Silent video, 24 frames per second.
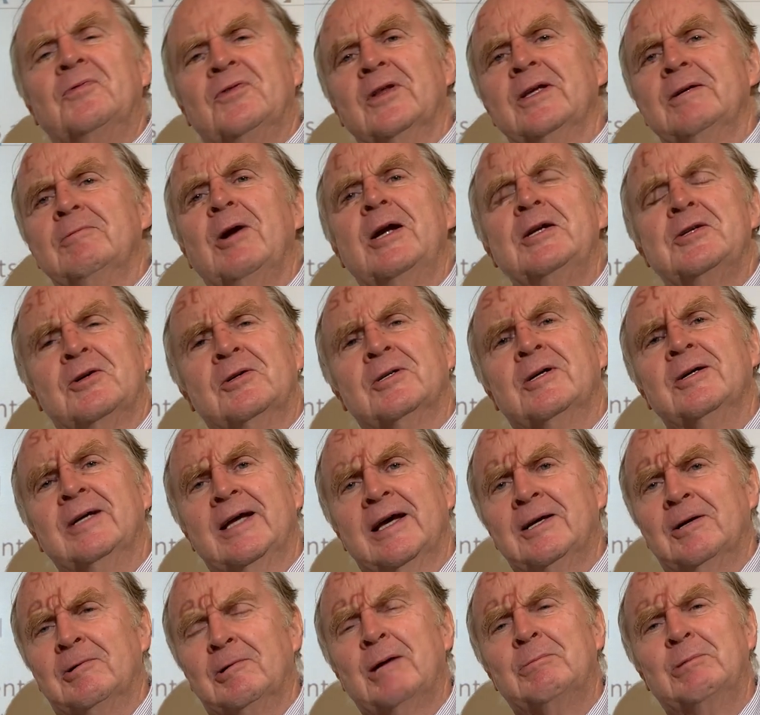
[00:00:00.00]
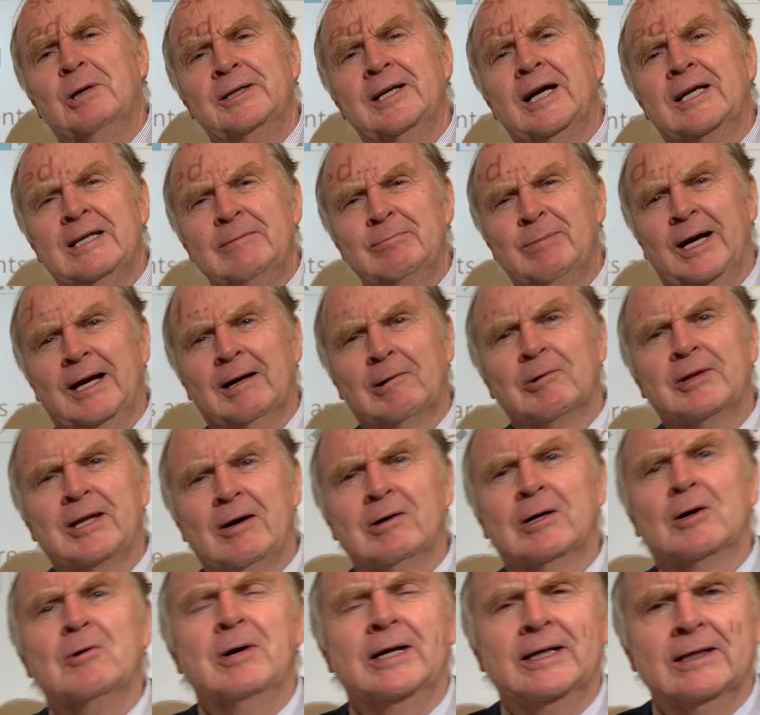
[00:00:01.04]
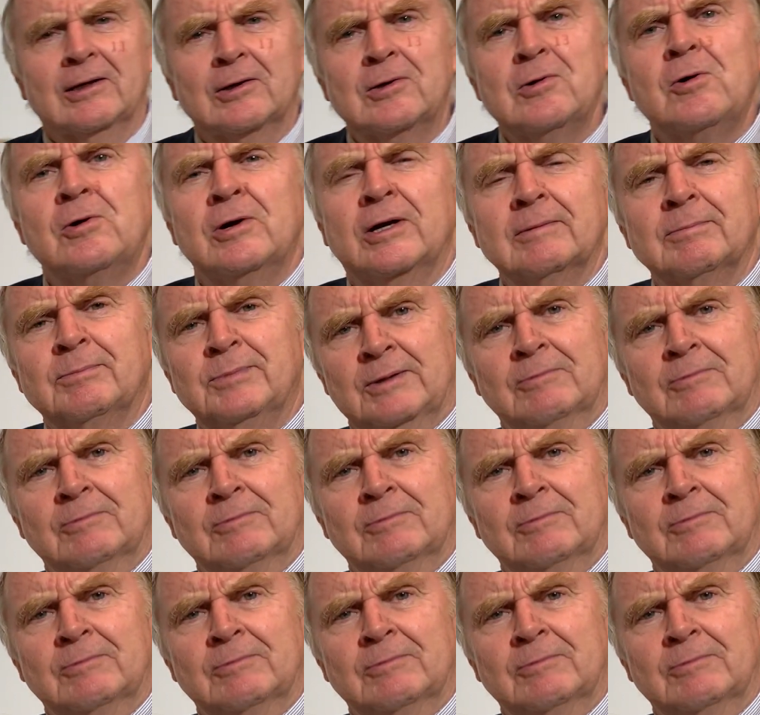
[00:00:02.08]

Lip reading: Rachel could get a rubber ducky back without going to court.